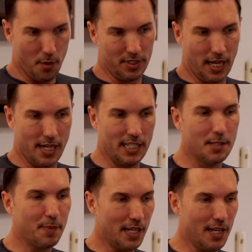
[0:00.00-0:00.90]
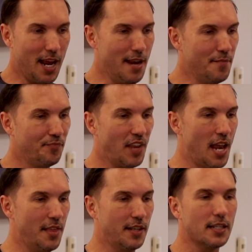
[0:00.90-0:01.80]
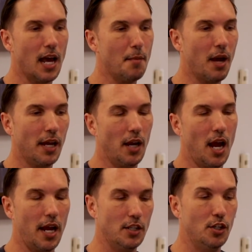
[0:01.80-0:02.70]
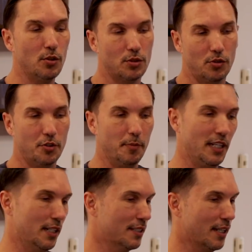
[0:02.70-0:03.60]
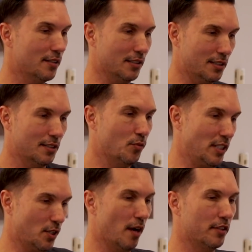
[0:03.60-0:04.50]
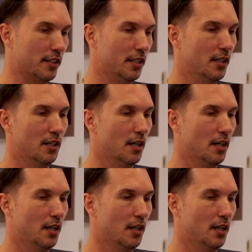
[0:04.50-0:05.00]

It was gaining speed, and at the time I had no social media skills whatsoever.